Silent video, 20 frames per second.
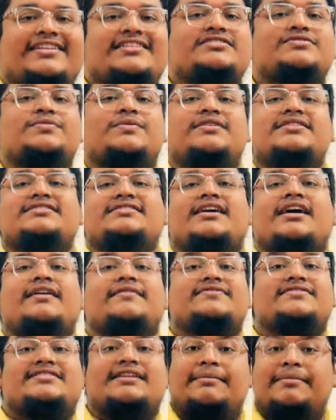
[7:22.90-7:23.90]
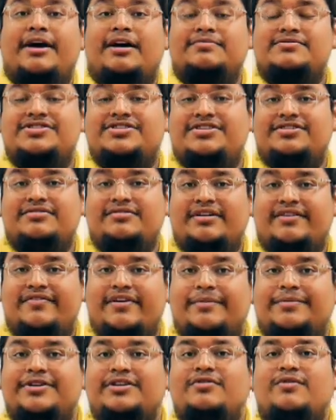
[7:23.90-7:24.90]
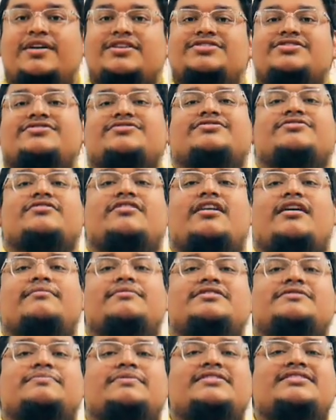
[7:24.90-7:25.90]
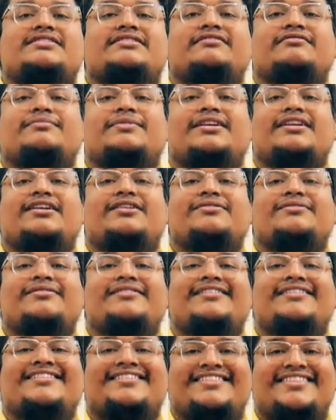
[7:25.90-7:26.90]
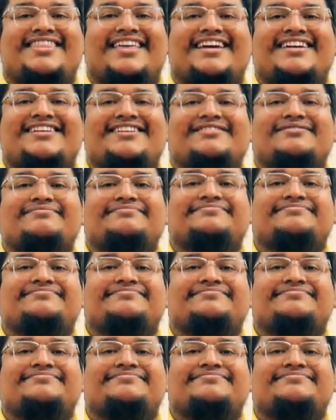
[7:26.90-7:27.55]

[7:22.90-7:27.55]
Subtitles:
this was of some help to you. If you have any questions or comments, please leave them below. Thank you.